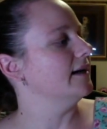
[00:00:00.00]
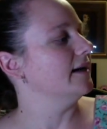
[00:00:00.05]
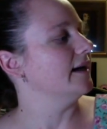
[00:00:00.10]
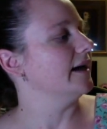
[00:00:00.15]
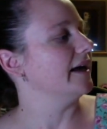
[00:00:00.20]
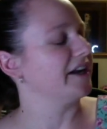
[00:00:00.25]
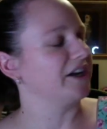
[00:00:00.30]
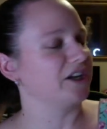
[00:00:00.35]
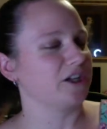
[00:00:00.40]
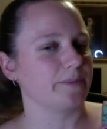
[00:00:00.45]

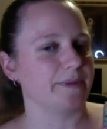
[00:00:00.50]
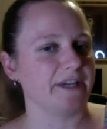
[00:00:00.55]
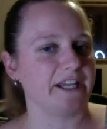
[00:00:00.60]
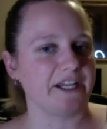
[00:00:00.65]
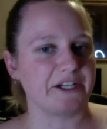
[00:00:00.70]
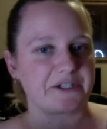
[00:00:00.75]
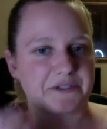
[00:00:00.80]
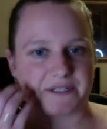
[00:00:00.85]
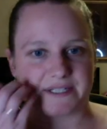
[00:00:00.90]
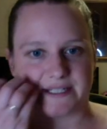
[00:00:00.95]
and it'll be
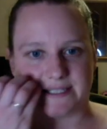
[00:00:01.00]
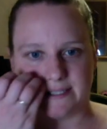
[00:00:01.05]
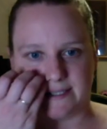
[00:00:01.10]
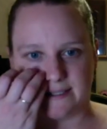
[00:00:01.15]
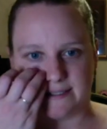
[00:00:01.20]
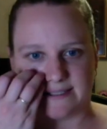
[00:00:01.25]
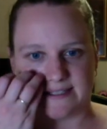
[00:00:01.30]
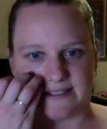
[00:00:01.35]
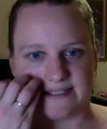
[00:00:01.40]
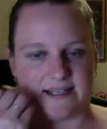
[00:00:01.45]
interesting
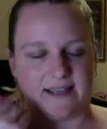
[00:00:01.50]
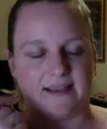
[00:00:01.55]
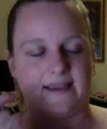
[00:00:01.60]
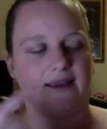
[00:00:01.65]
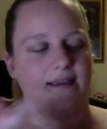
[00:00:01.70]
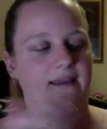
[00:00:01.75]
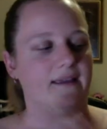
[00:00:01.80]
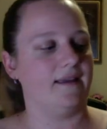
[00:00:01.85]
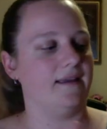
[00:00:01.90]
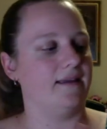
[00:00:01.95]
to
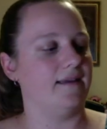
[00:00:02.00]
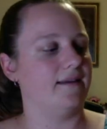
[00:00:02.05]
see